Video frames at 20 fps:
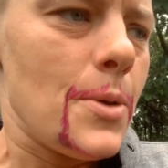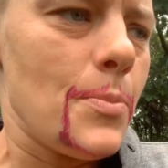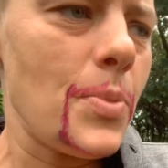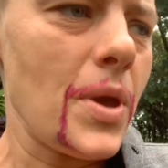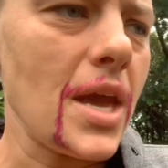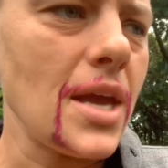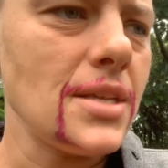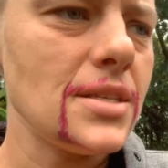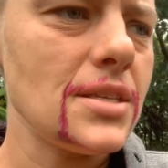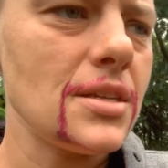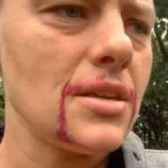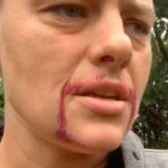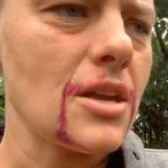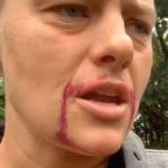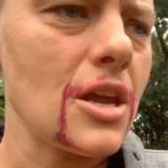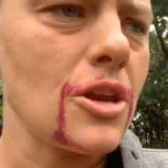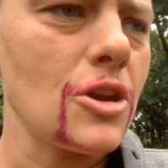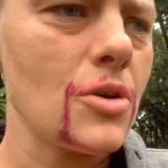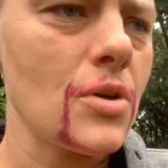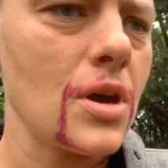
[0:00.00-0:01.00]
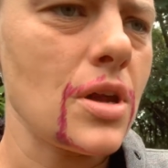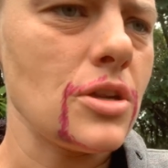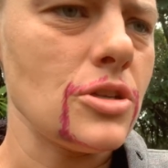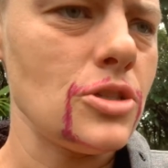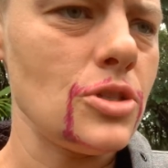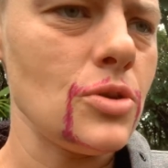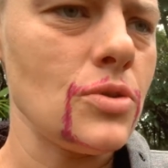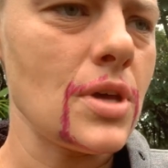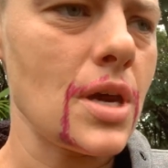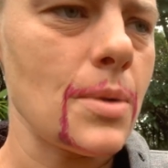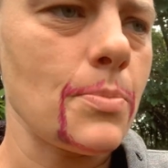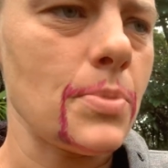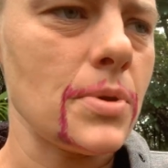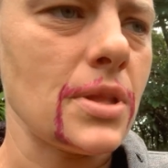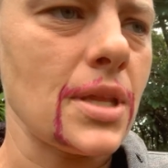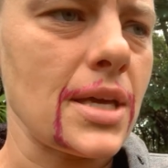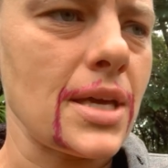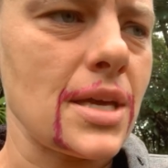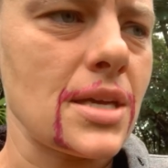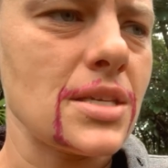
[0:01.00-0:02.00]
painted and I know how to do that, but
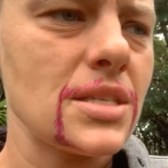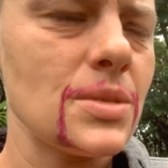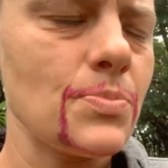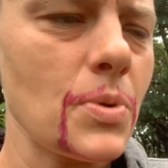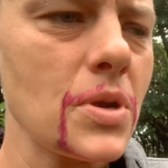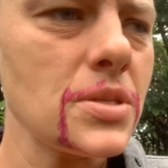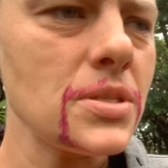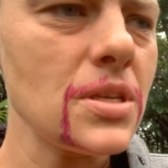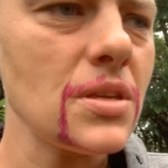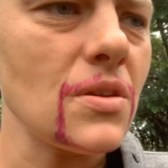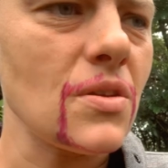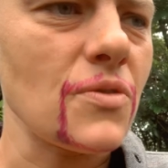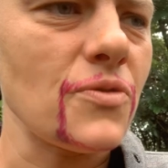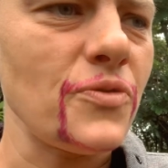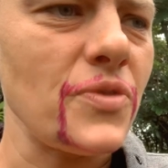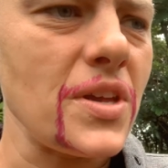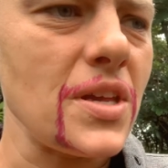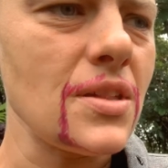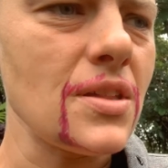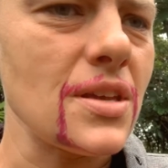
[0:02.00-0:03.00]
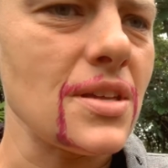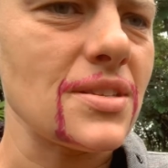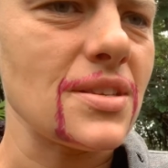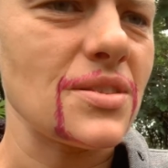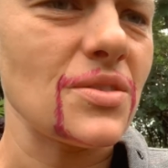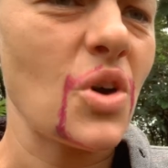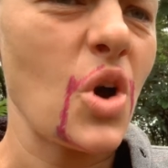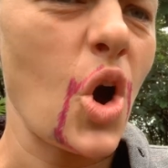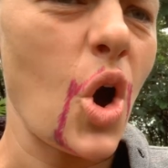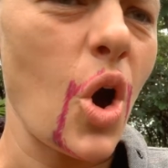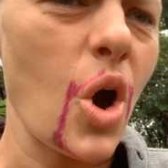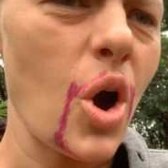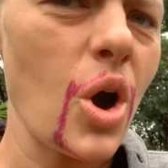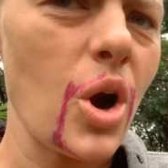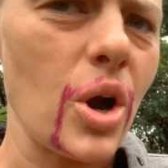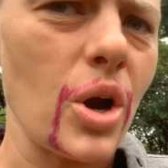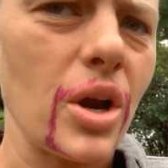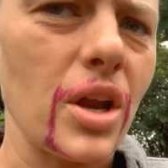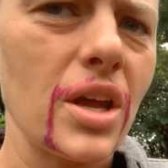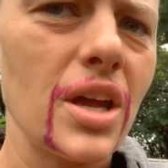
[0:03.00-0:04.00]
like expressing your feelings is
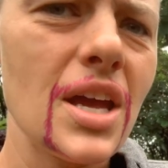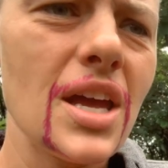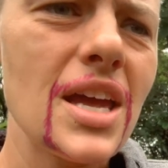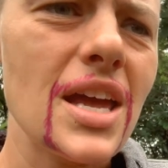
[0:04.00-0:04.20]
hard.